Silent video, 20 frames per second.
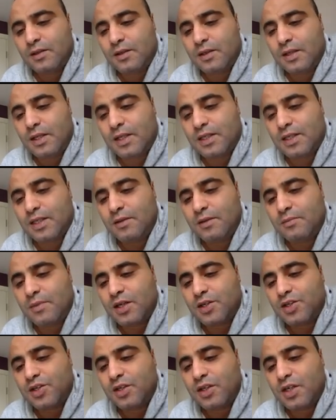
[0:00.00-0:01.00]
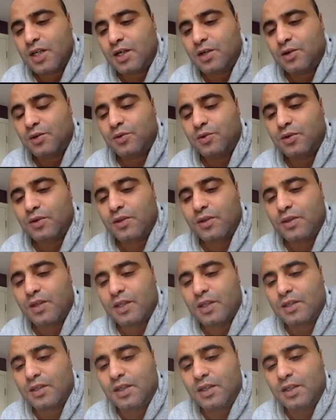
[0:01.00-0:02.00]
Let's imagine now
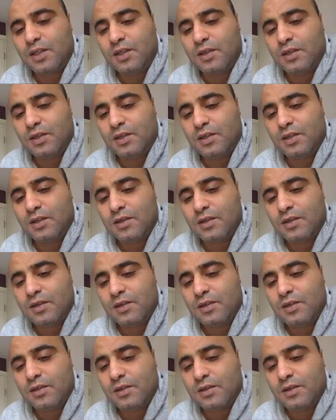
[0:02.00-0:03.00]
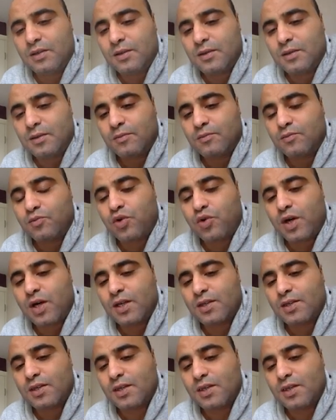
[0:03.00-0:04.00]
that the
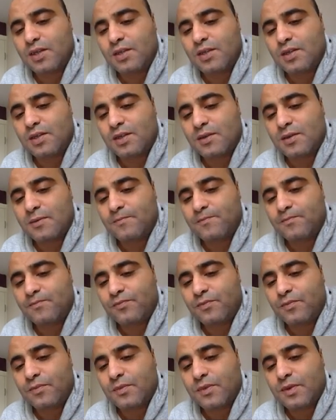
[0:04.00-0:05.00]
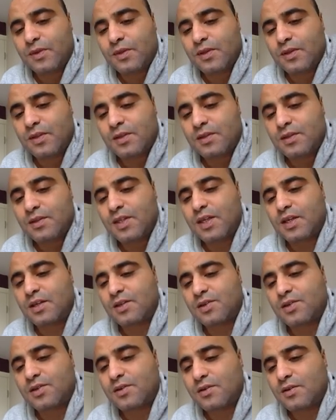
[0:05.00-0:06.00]
price is
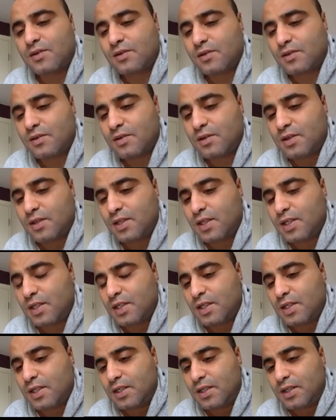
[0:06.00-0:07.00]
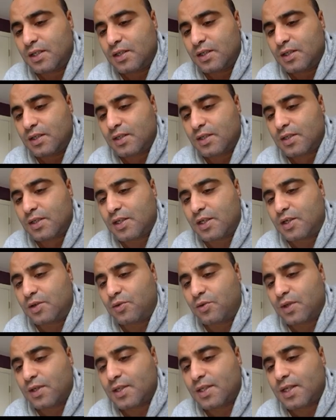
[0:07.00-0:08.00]
6. So
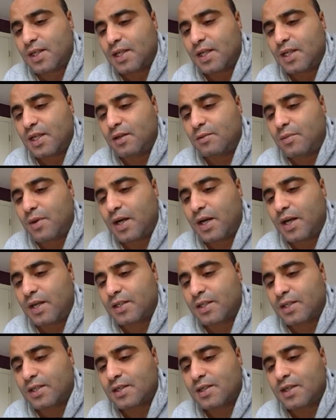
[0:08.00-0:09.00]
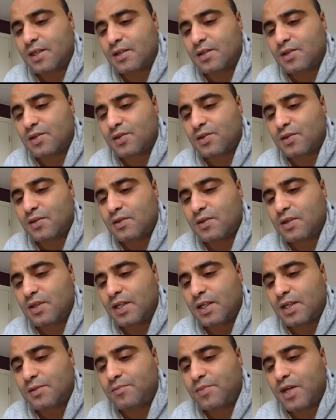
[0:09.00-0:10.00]
once again, he'll buy it at 6. He
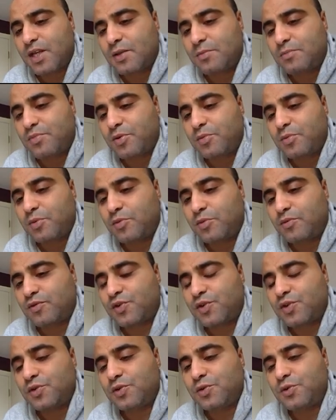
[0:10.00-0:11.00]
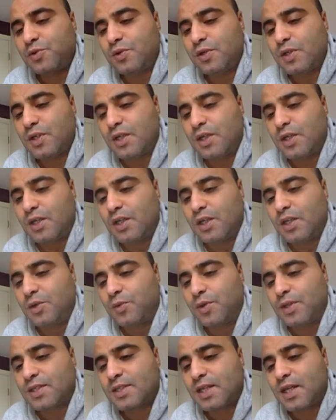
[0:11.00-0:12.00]
has paid a premium of 2. He
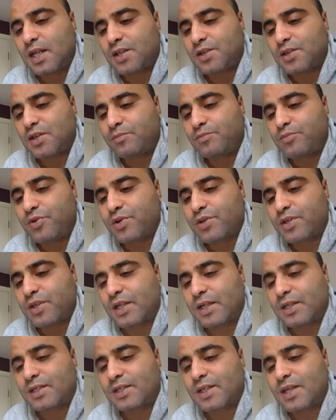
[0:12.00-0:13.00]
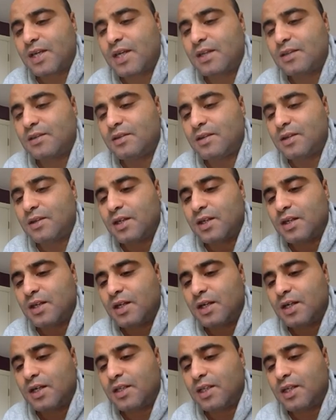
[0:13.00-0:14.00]
will sell it to the person at 10,
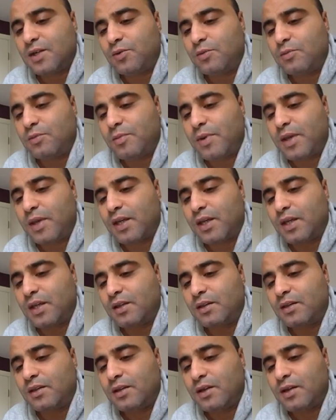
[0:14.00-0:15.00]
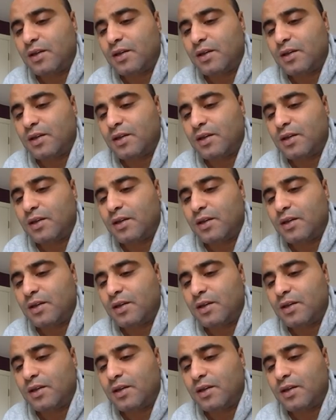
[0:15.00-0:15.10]
and he will be making